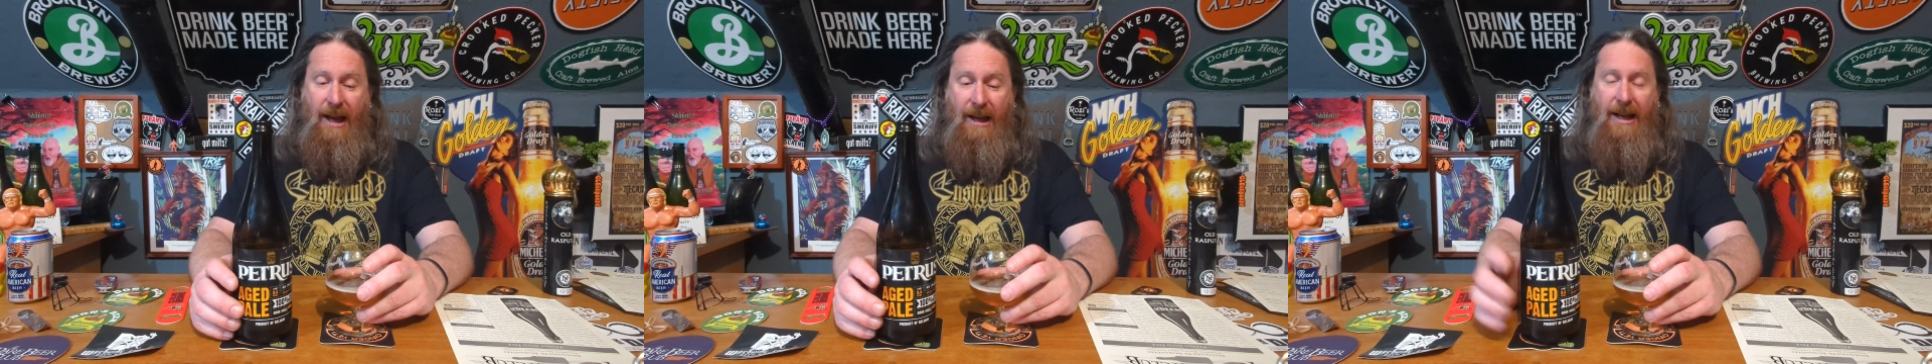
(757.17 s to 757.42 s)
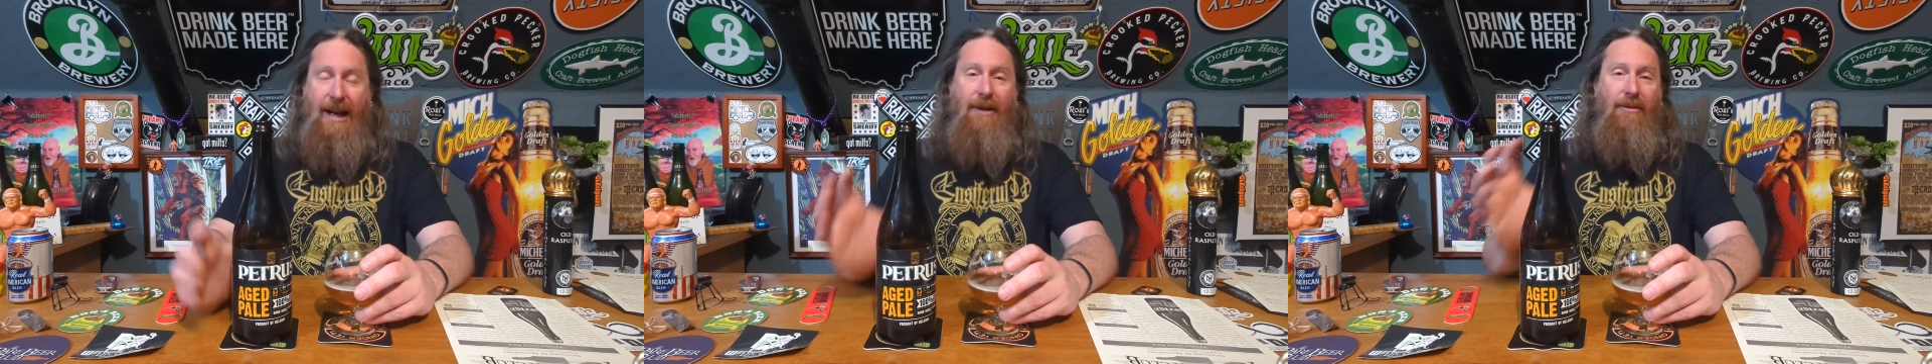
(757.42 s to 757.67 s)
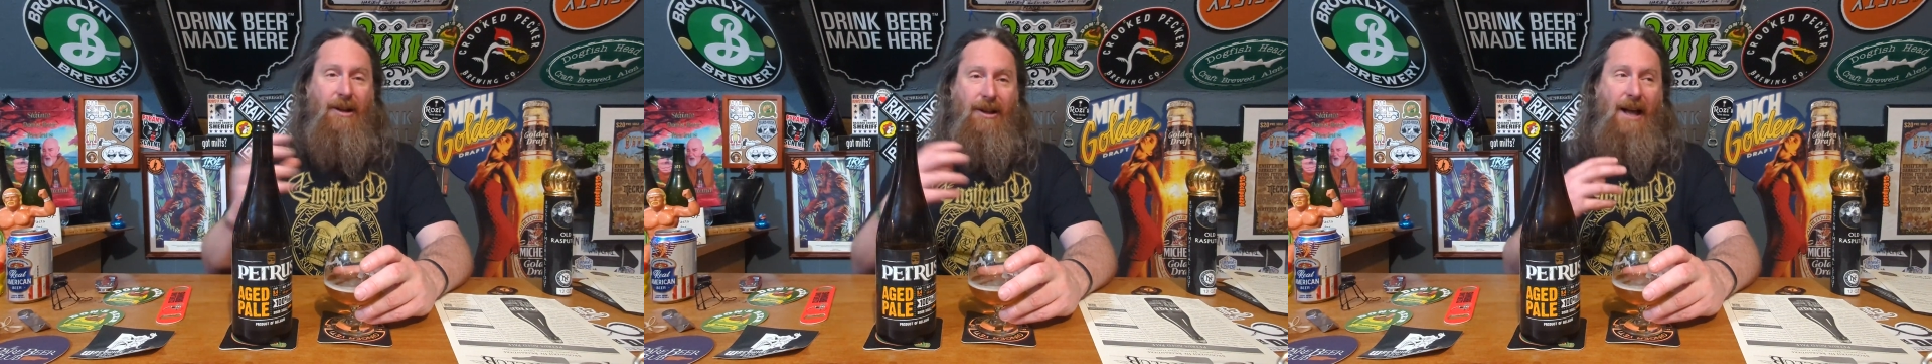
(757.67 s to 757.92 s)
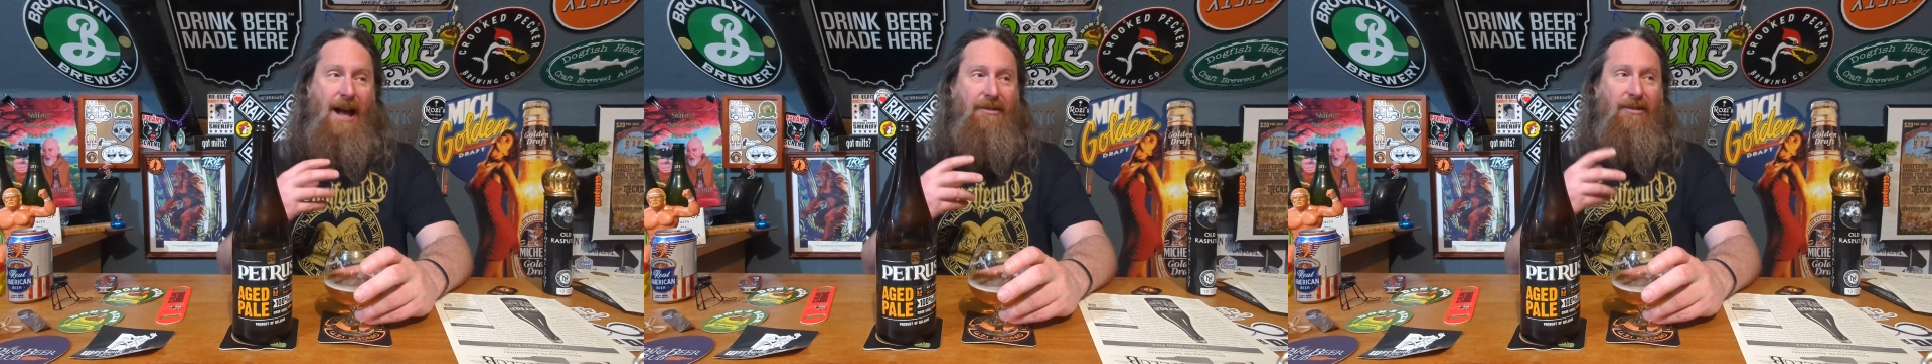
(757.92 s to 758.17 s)
I can hear the
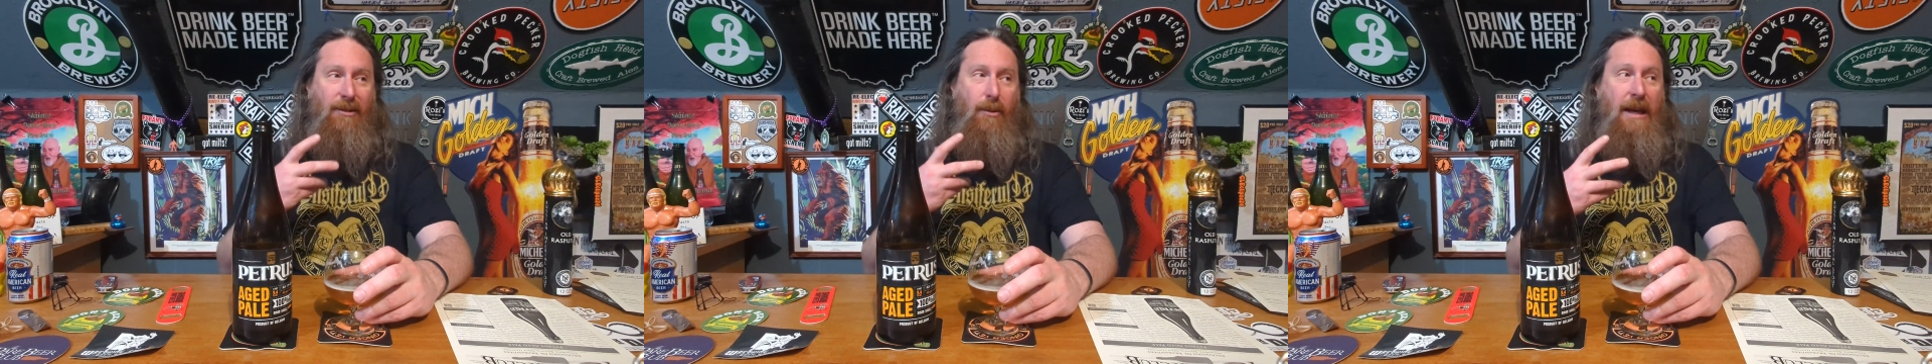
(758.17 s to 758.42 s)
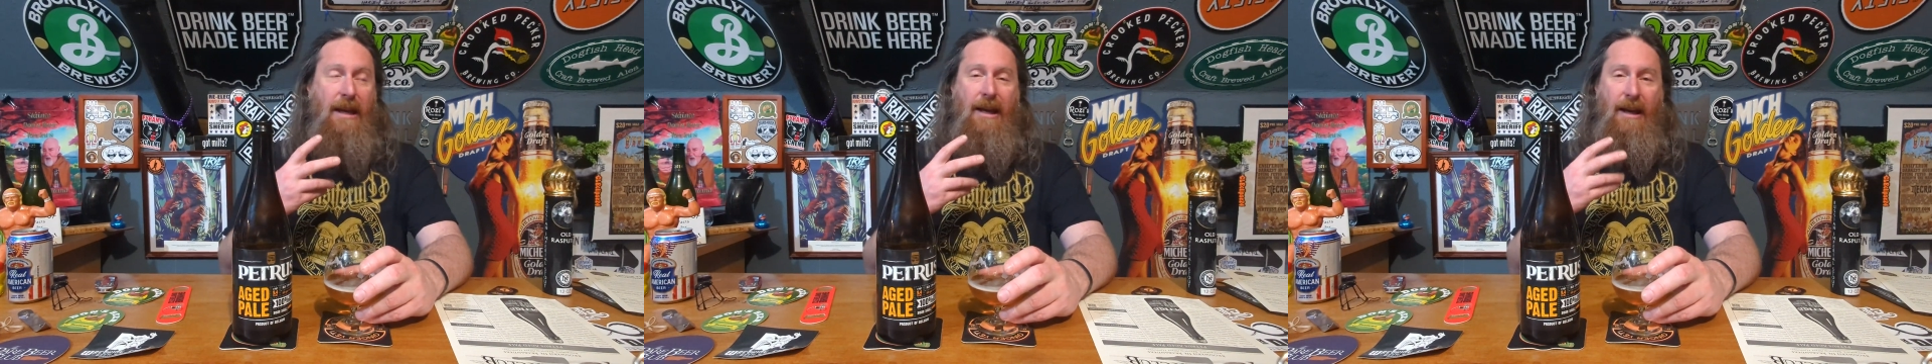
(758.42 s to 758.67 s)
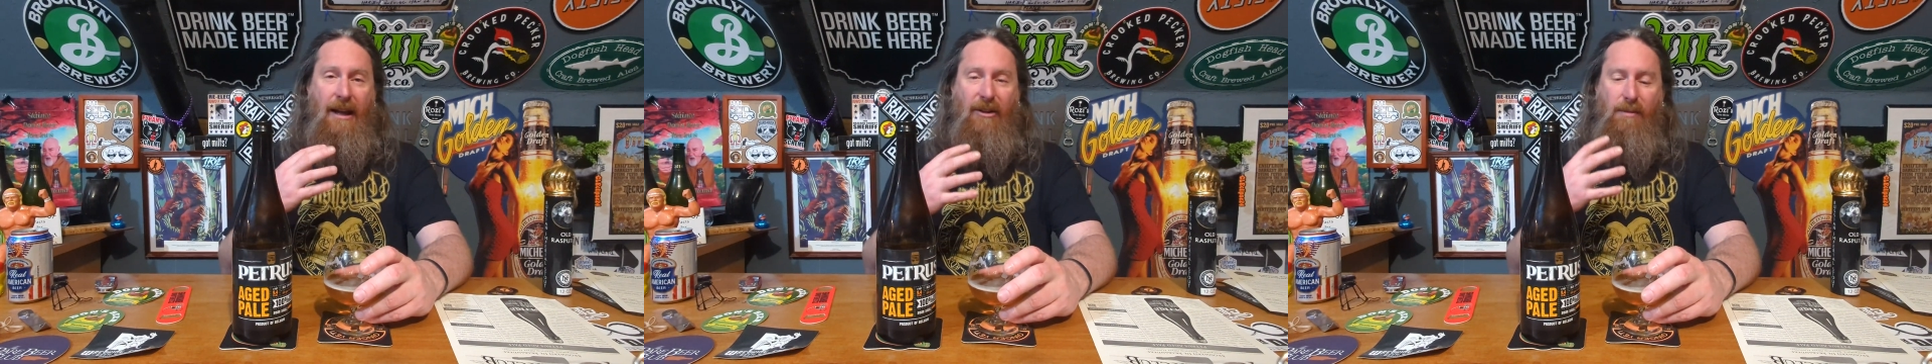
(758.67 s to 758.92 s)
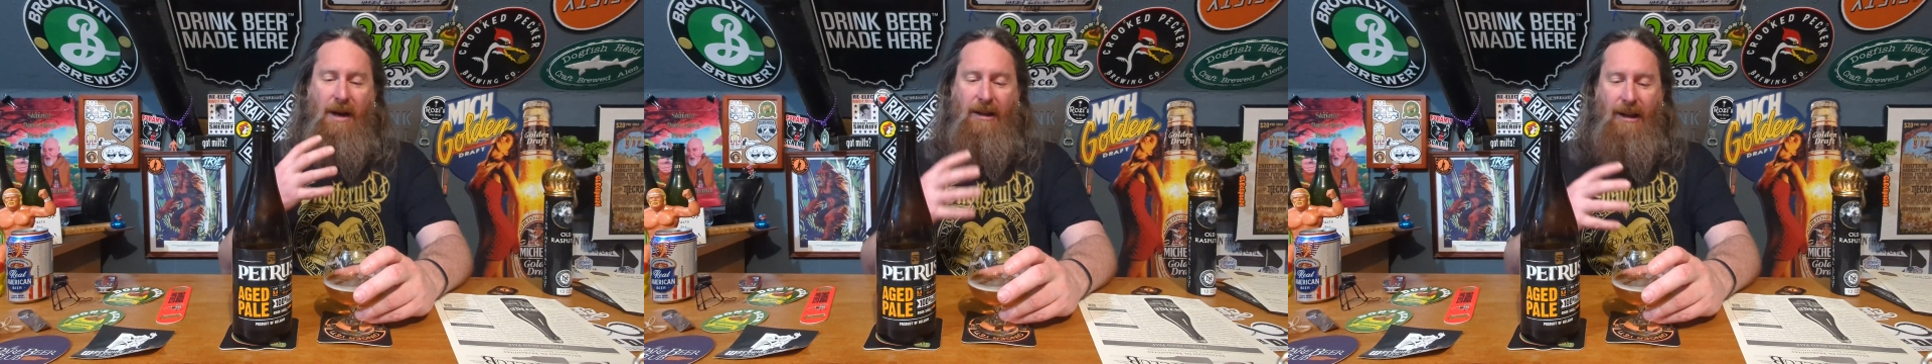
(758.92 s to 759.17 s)
glass squeaking
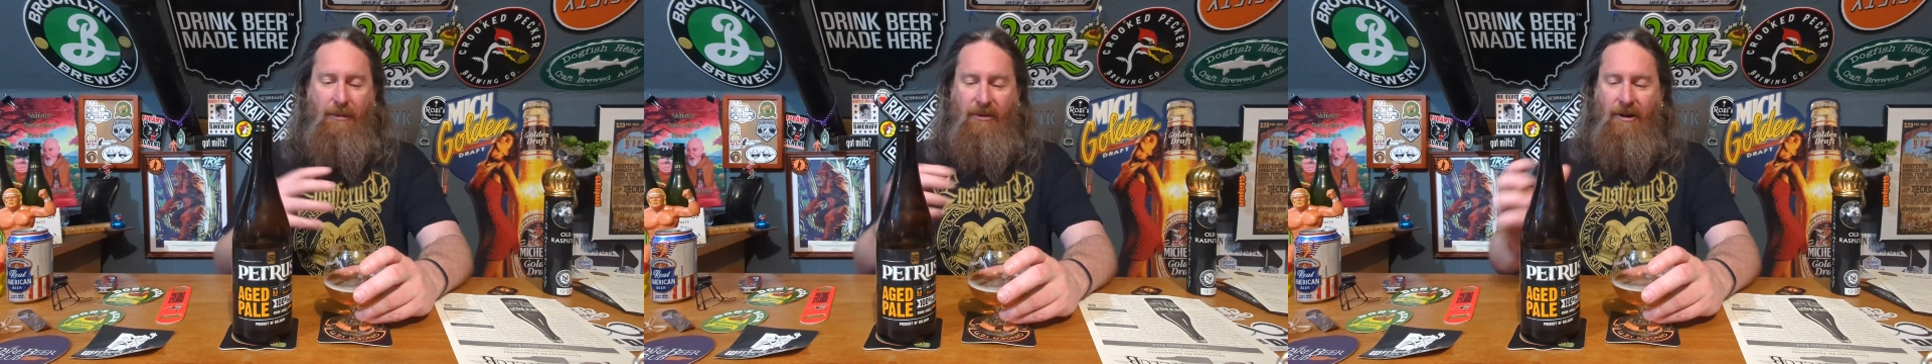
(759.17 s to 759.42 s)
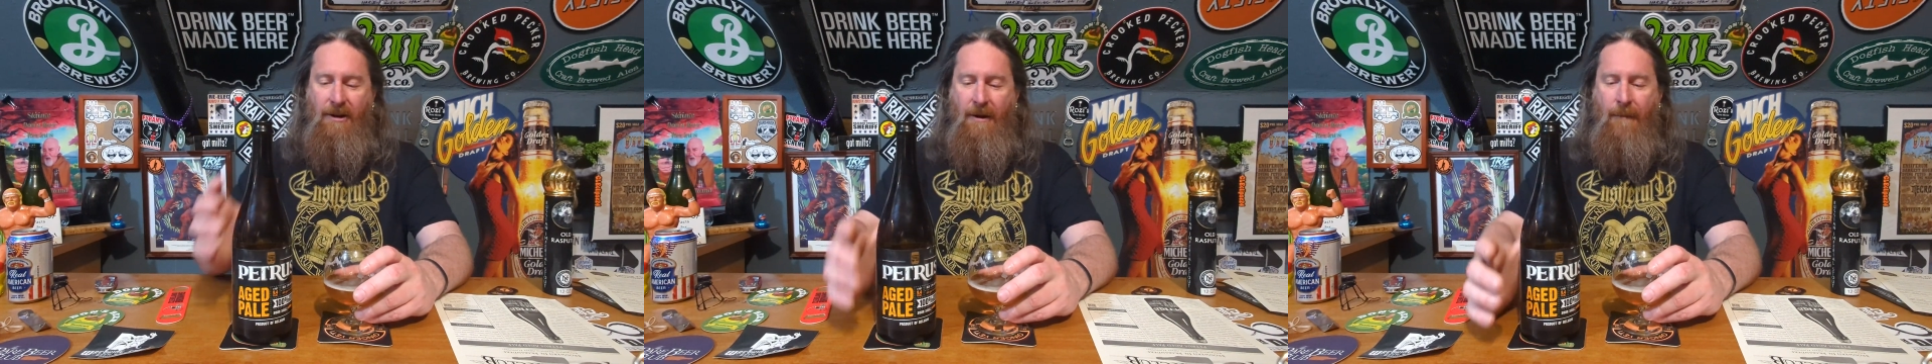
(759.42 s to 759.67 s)
against my lips.